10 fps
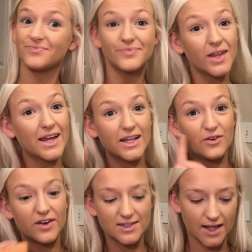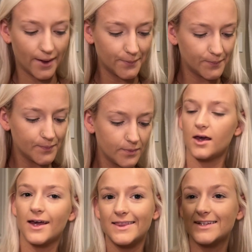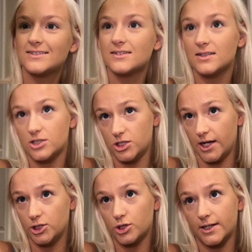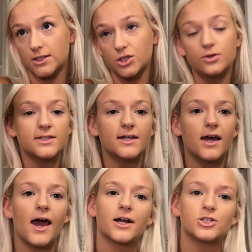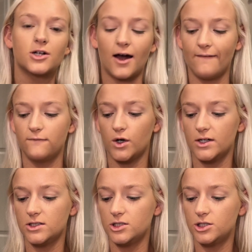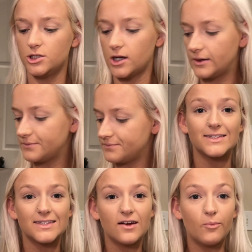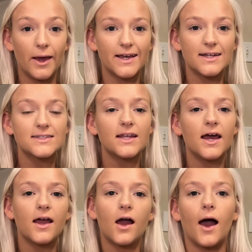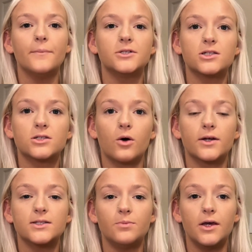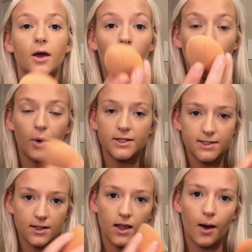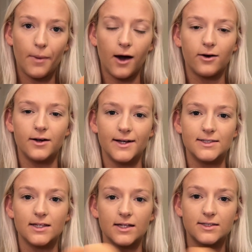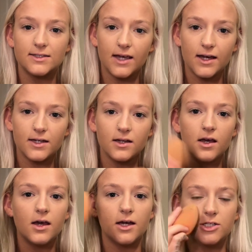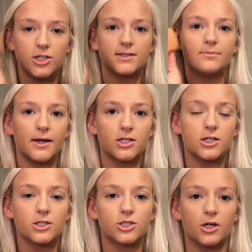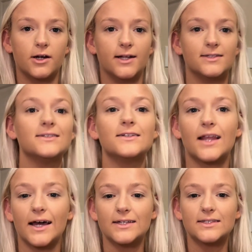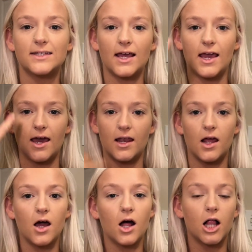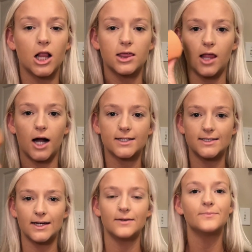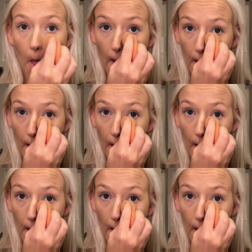I need to fix that. This is in the shade Translucent Extra Coverage. Instead of baking today, I'm just going to be pressing that powder into the skin and just making sure it's nice and locked in.